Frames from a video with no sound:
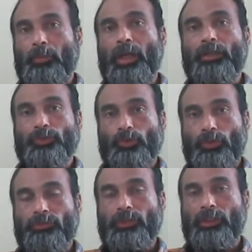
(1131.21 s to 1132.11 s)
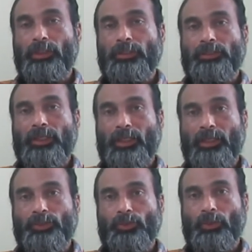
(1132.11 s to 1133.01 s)
marks of the
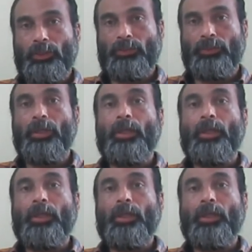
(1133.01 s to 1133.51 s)
second student,